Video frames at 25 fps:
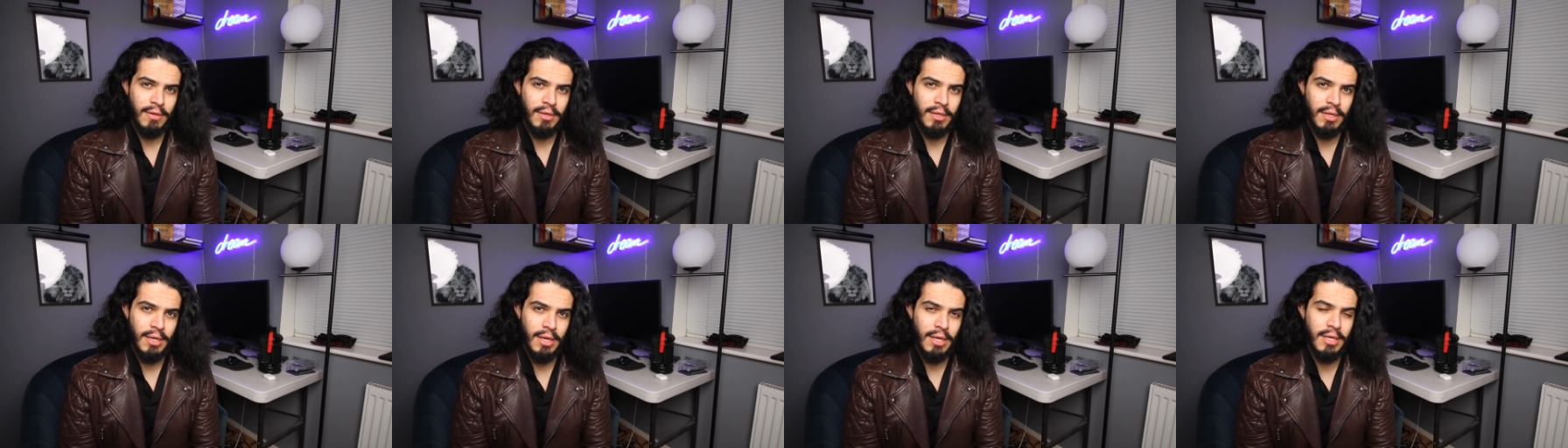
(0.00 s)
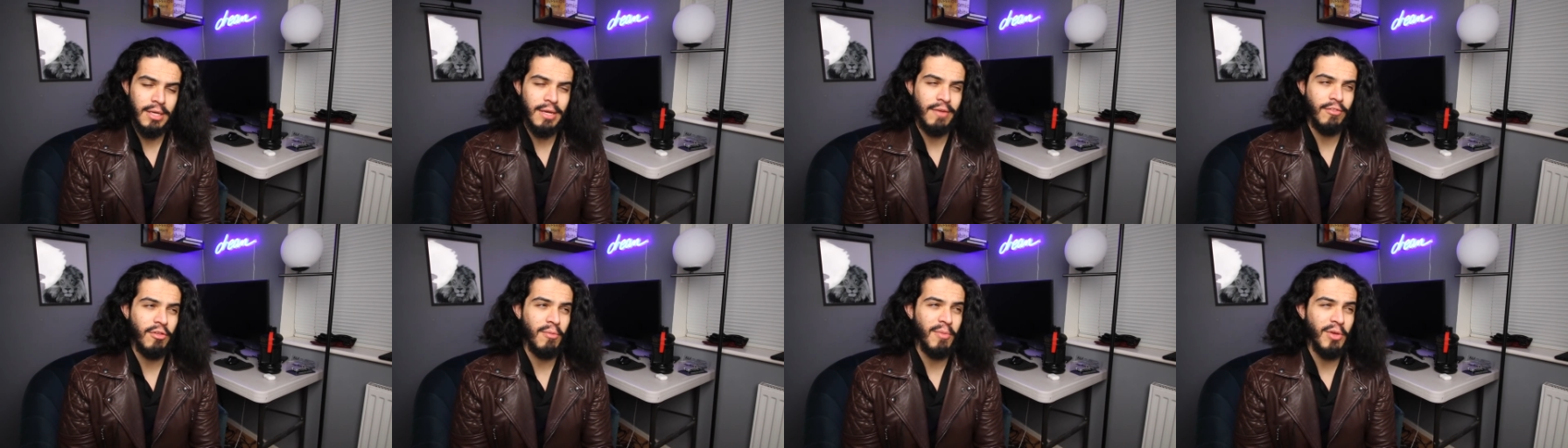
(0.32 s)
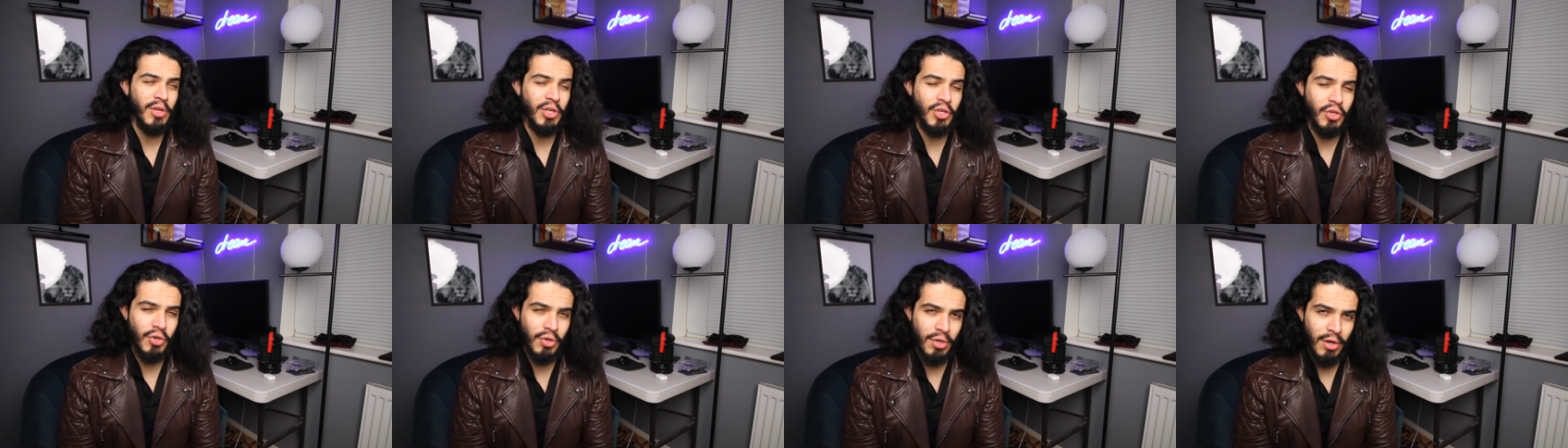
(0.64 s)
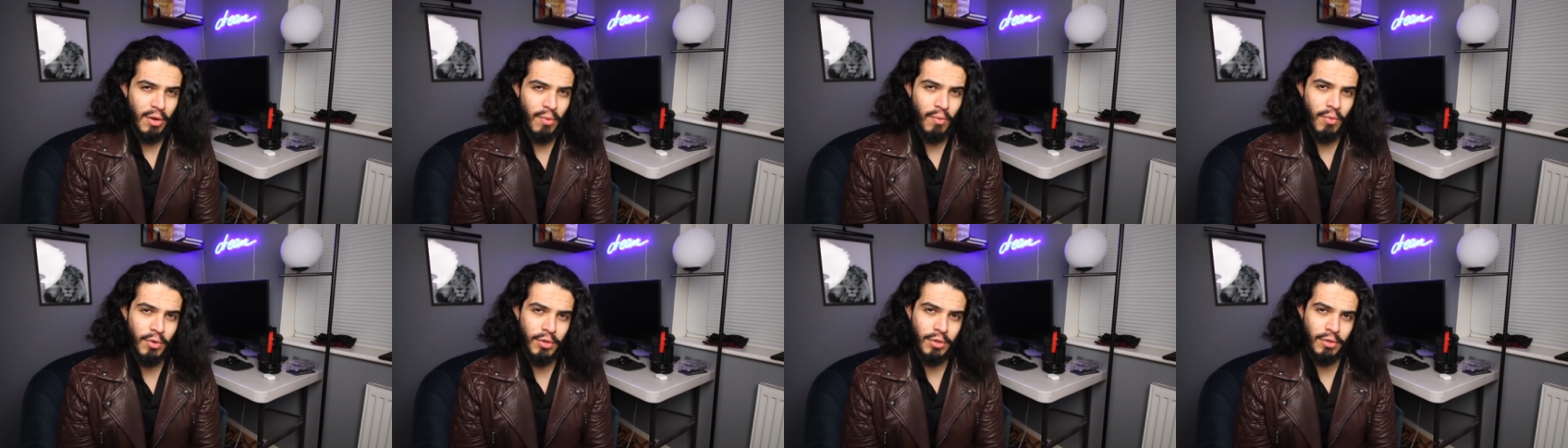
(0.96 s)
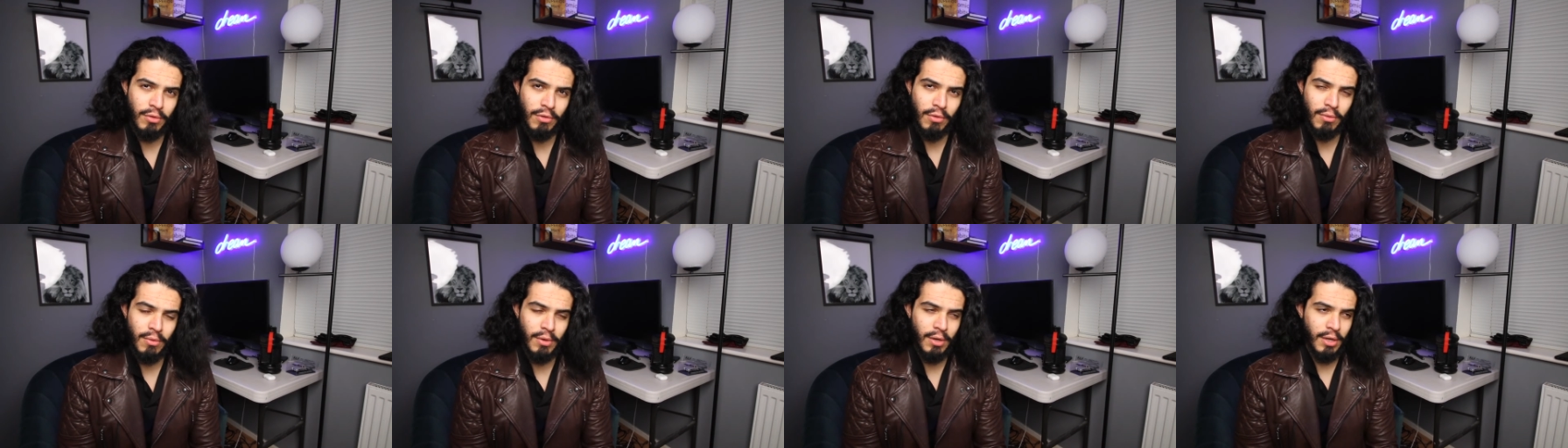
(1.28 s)
Okay, you have to be good at what
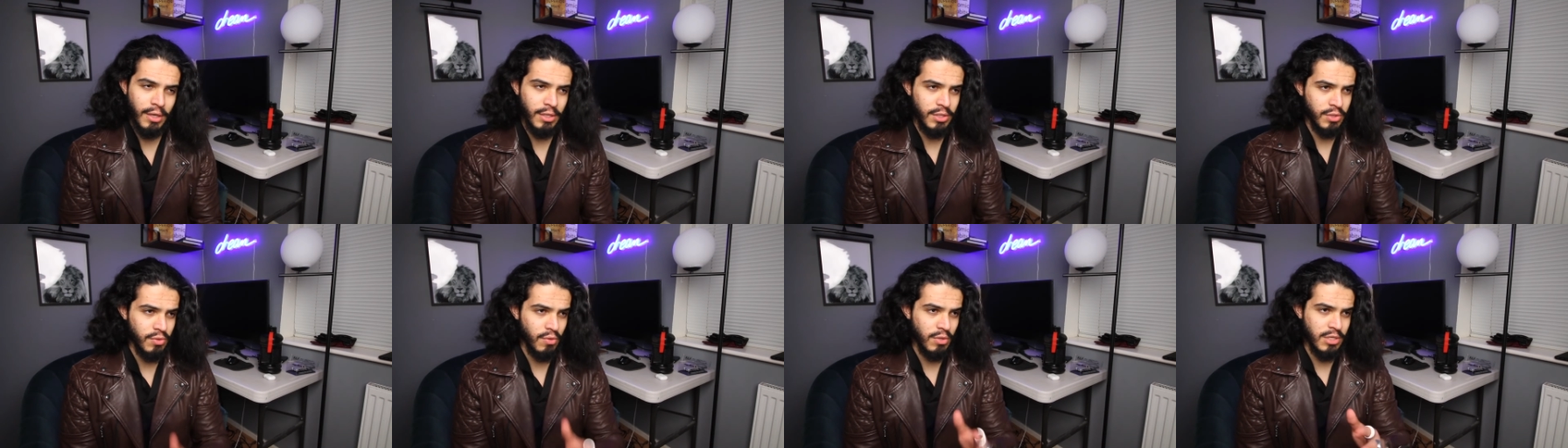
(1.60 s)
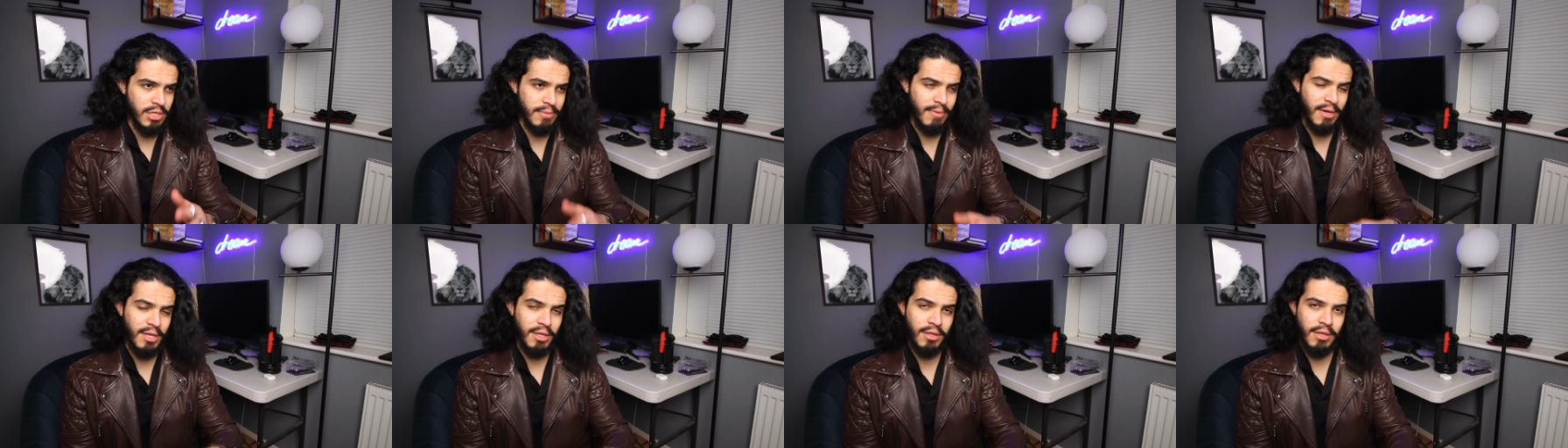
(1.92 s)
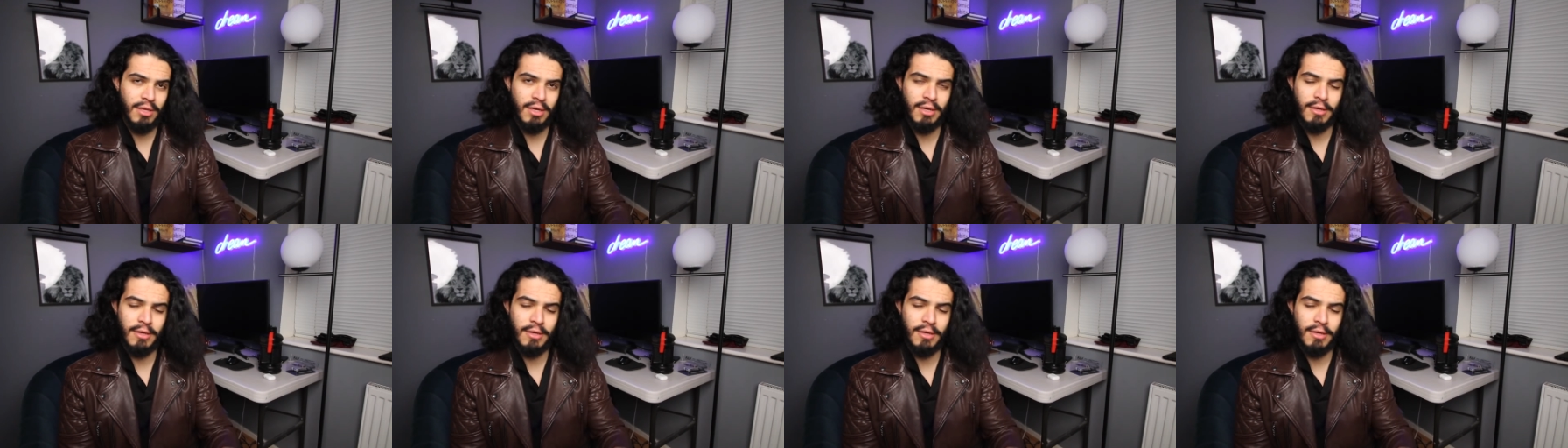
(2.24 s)
you do. And I talked about